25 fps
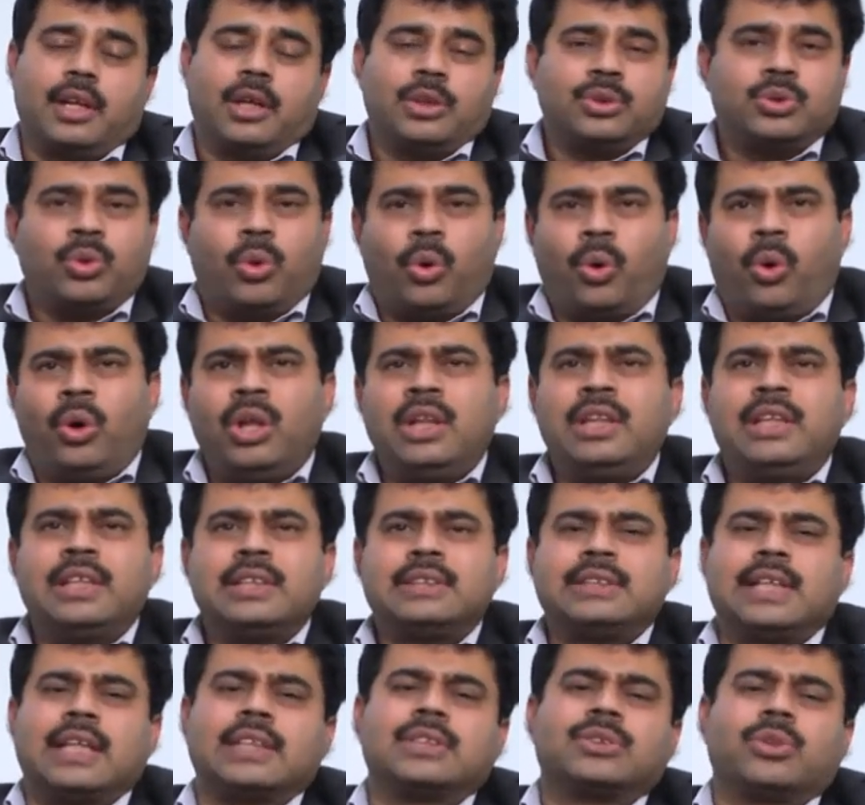So all
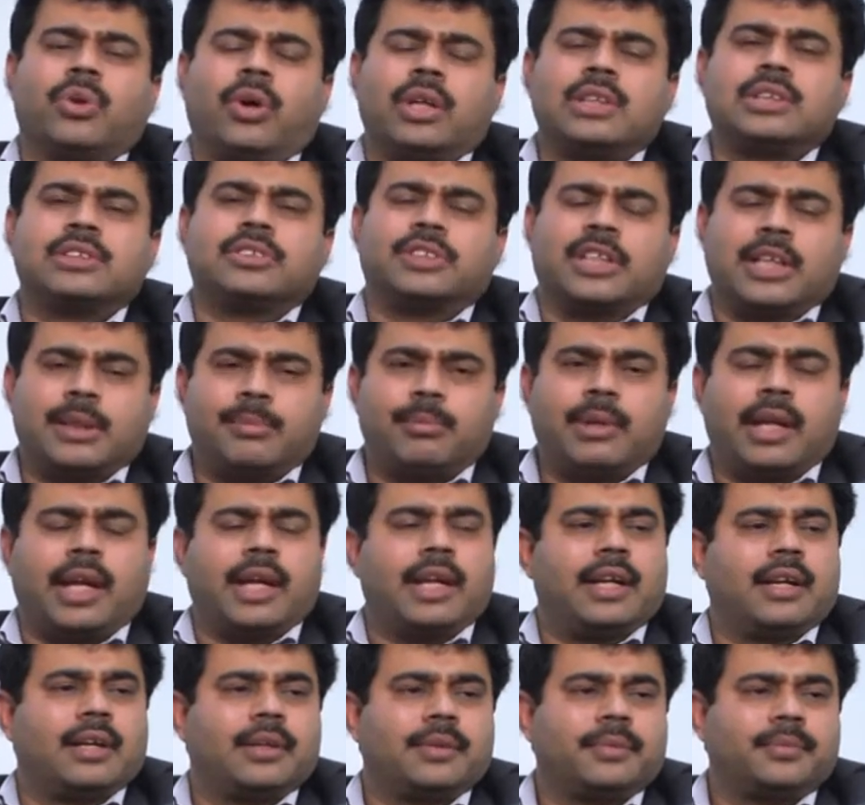this has got
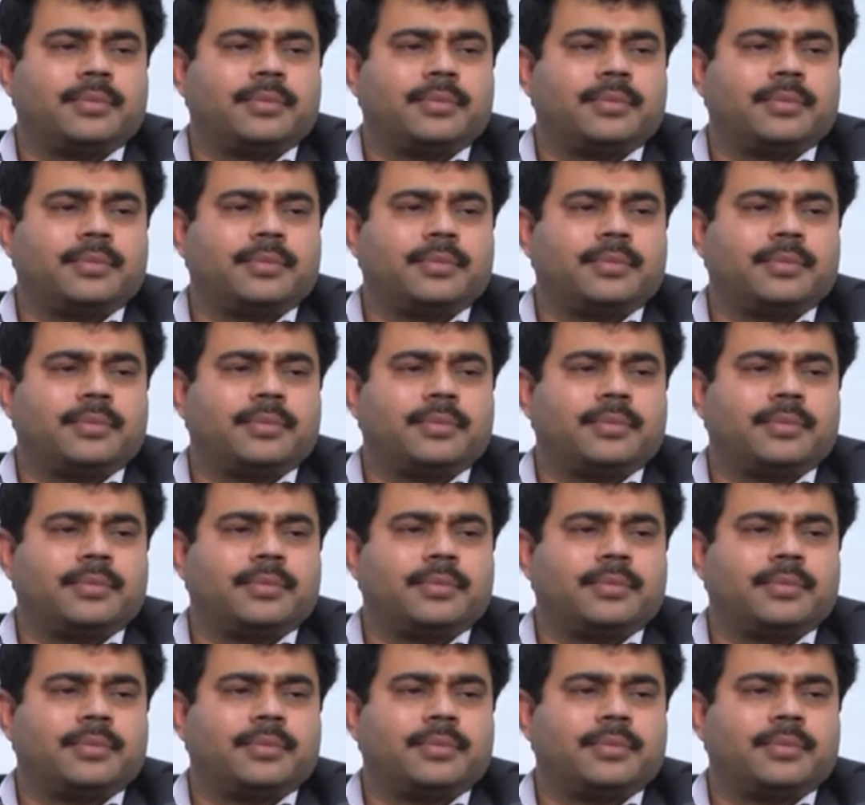streamlined.